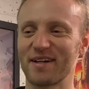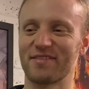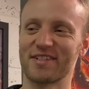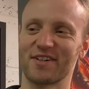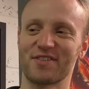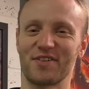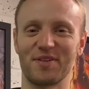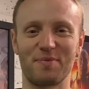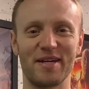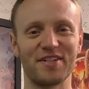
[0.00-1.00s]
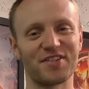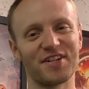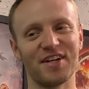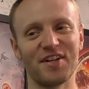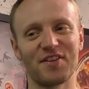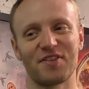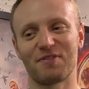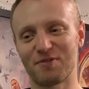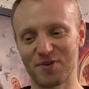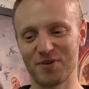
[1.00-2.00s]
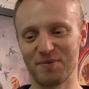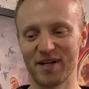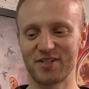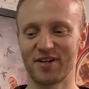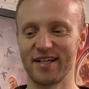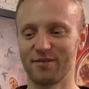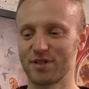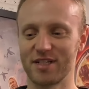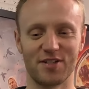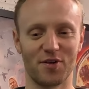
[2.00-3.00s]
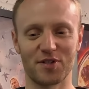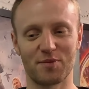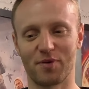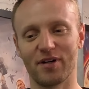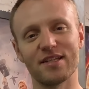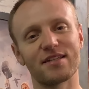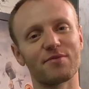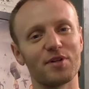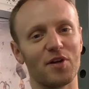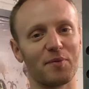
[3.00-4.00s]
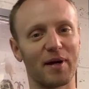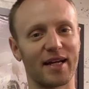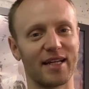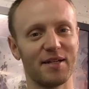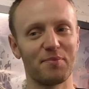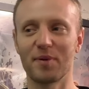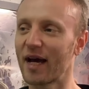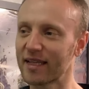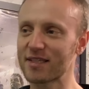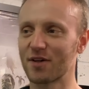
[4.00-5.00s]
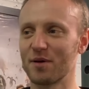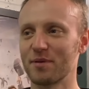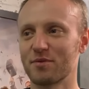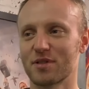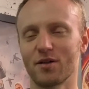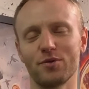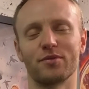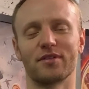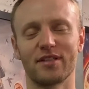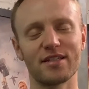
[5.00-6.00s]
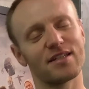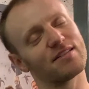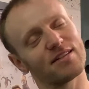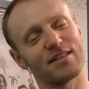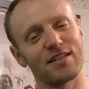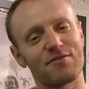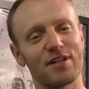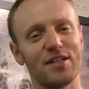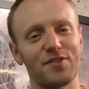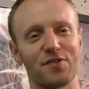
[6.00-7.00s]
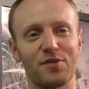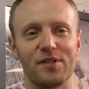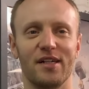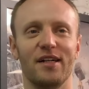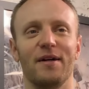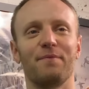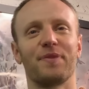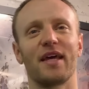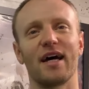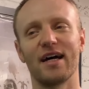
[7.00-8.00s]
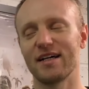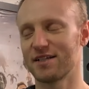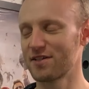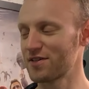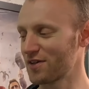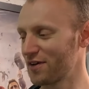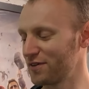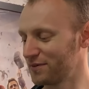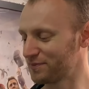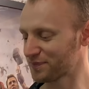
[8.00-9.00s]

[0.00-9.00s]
better results on the pitch through my training, which is not a surprise when you look back at it. But at the time, it was like, oh, this is this is really useful. Uh, so